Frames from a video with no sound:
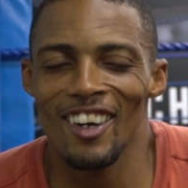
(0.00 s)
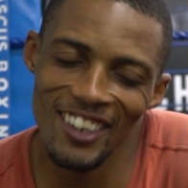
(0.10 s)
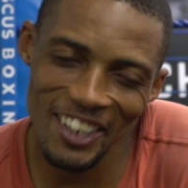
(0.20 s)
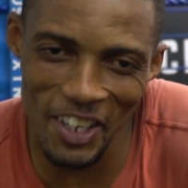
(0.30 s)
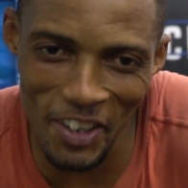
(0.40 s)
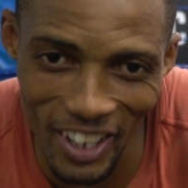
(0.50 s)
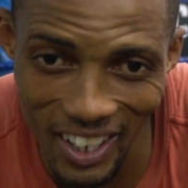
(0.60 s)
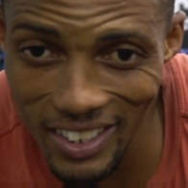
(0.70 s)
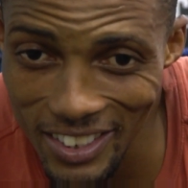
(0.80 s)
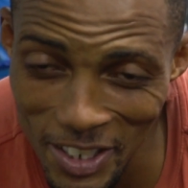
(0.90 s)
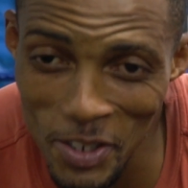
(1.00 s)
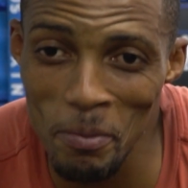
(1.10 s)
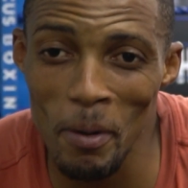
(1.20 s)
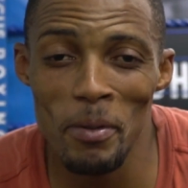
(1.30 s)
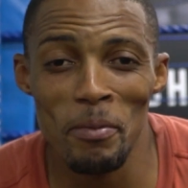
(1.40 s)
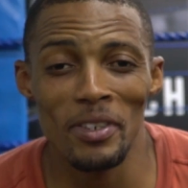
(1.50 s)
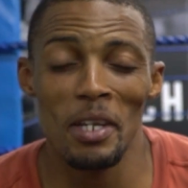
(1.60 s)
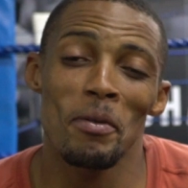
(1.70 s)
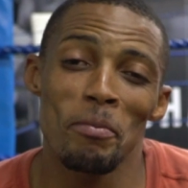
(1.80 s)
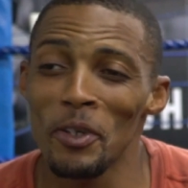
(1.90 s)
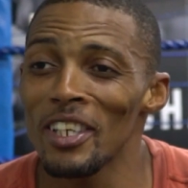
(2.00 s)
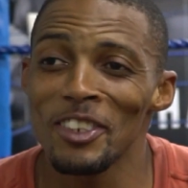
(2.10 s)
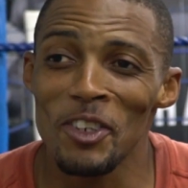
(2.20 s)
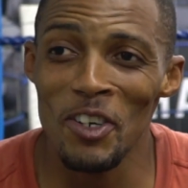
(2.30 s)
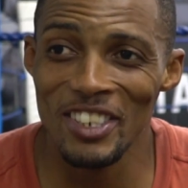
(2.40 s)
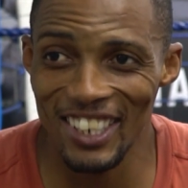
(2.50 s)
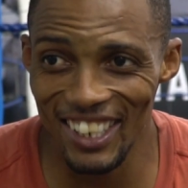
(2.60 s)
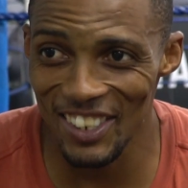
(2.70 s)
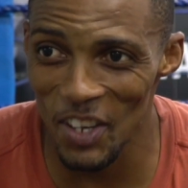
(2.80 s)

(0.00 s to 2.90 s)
Okay, all I can say to my people, let me put it in close, ne?